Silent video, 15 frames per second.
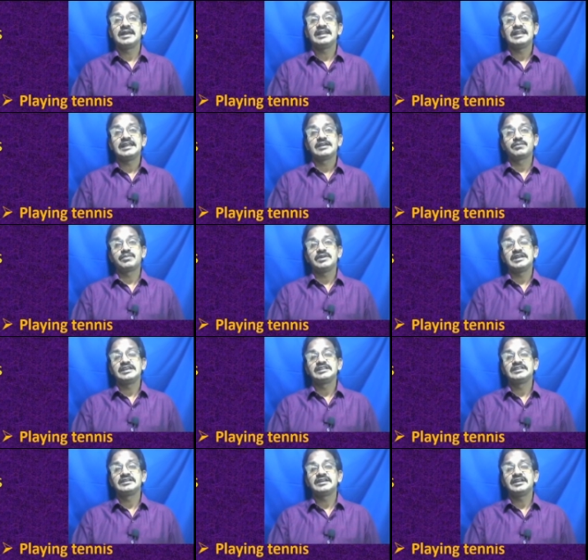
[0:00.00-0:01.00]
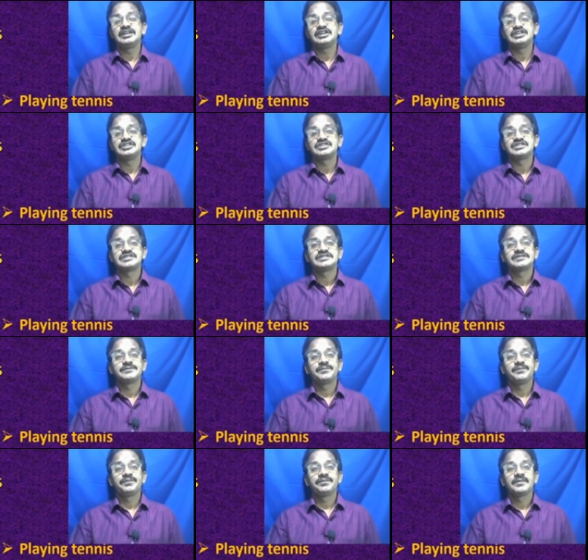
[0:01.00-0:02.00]
i like playing
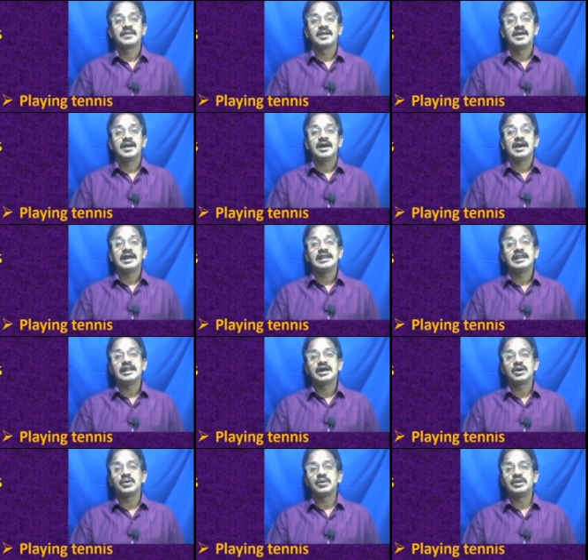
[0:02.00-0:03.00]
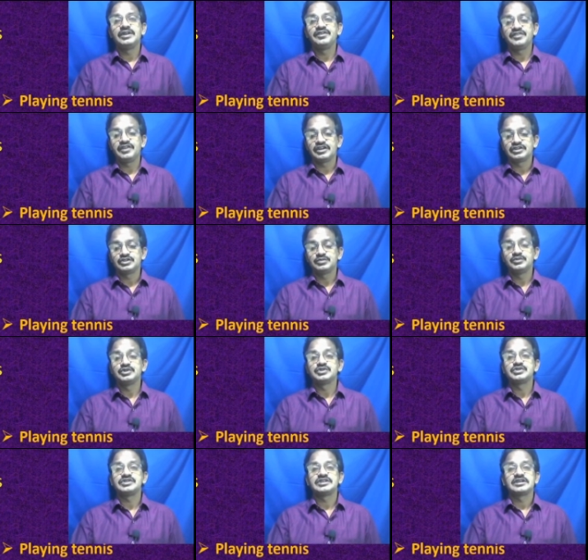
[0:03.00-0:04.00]
tennis i love listening to
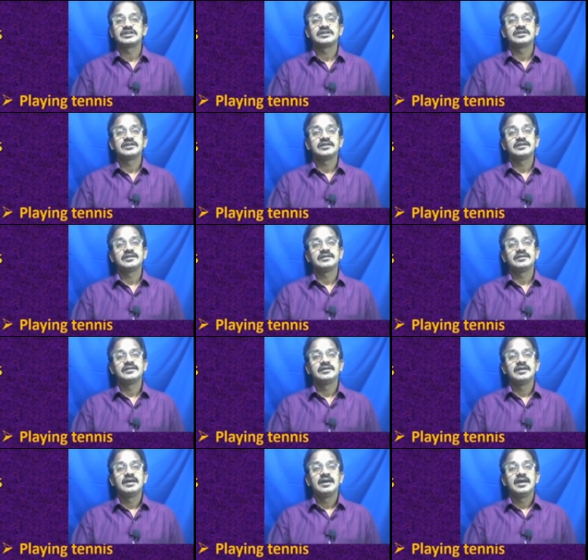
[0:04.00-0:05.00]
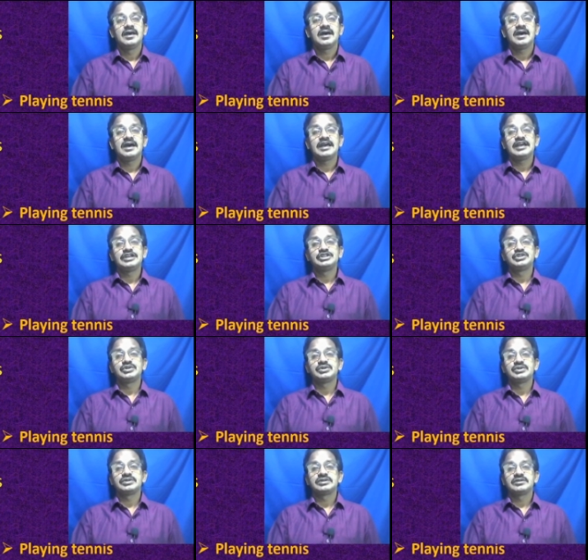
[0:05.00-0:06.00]
music I
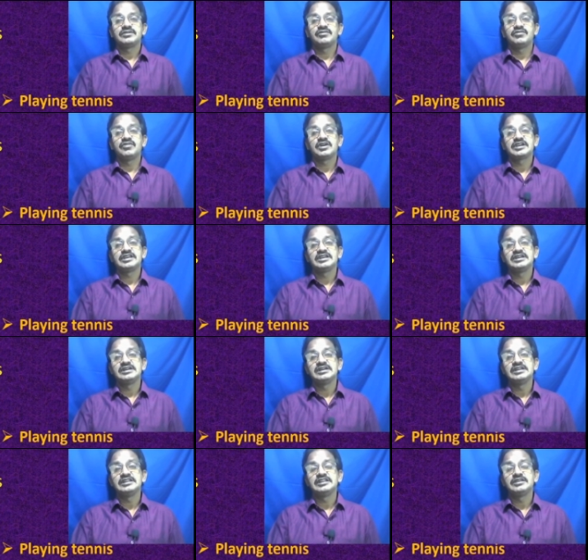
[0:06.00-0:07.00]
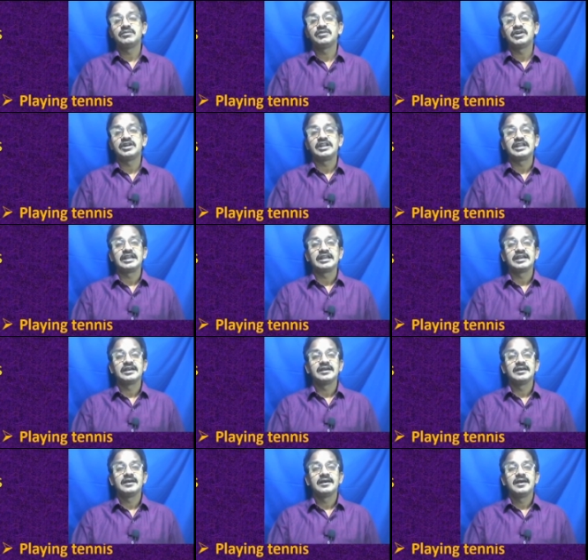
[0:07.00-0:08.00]
adore walking early in the morning.
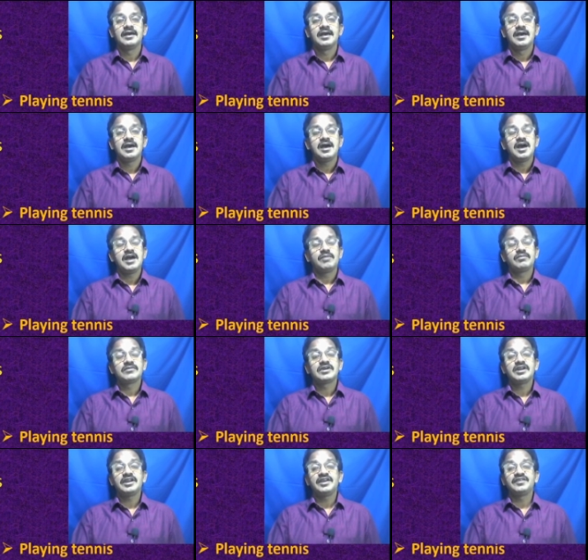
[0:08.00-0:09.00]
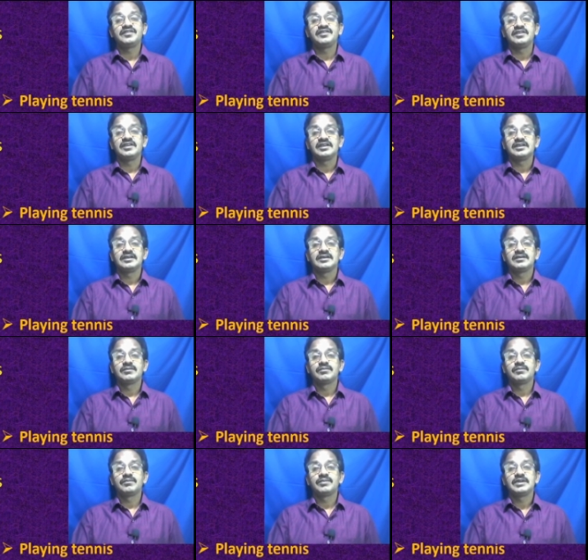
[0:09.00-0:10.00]
I'm crazy
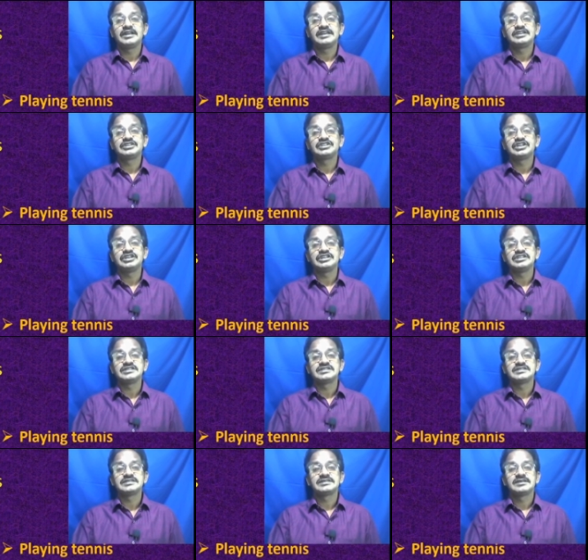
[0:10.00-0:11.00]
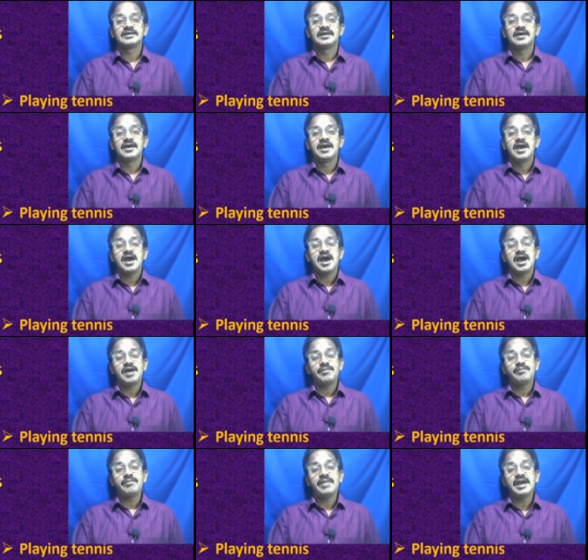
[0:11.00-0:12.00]
playing tennis.
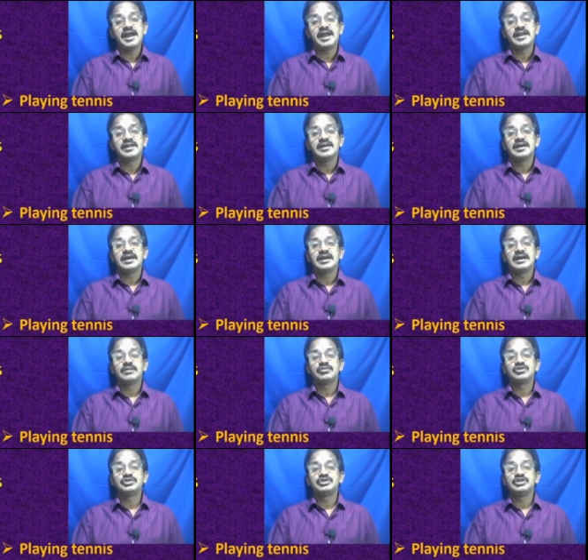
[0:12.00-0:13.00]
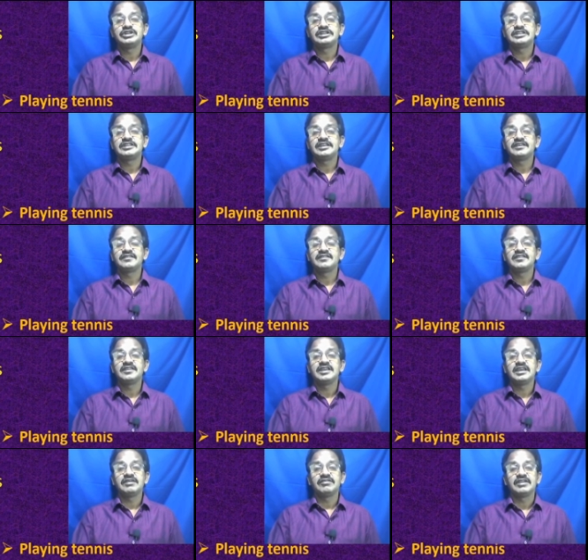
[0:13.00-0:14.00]
I'm mad about doing things
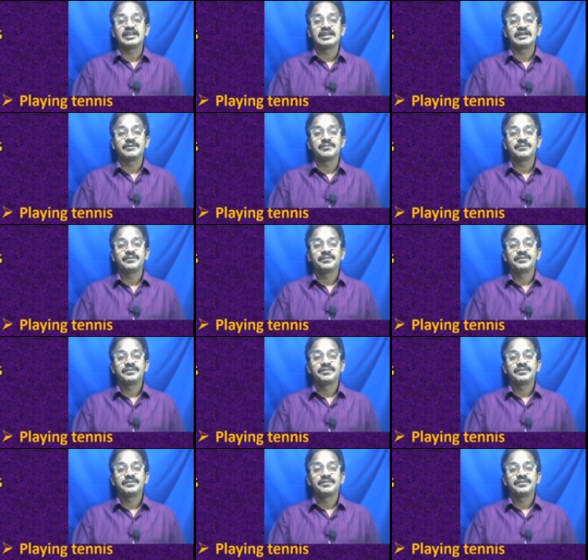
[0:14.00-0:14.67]
in the evening.